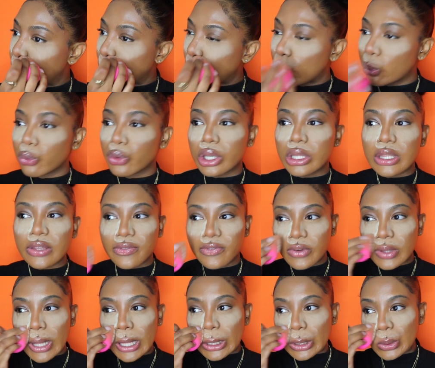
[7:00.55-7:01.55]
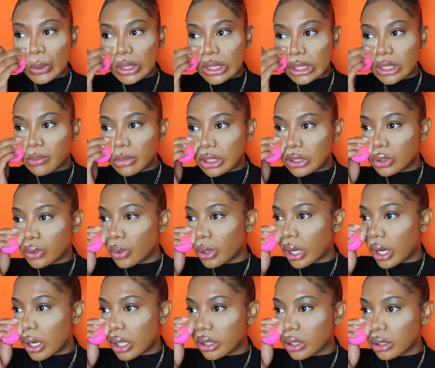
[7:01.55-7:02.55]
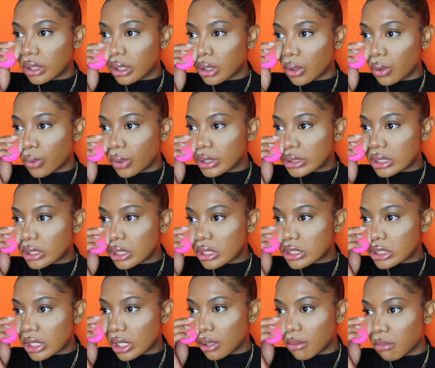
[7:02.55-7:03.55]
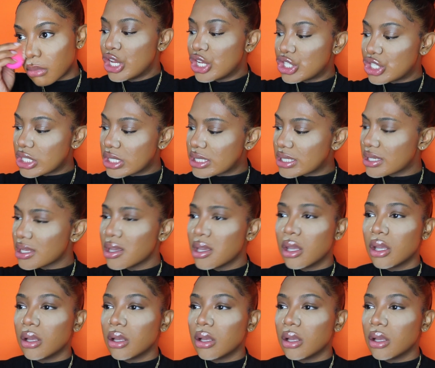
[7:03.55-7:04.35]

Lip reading: you really feel like you need to be doing other than going to the gym. Just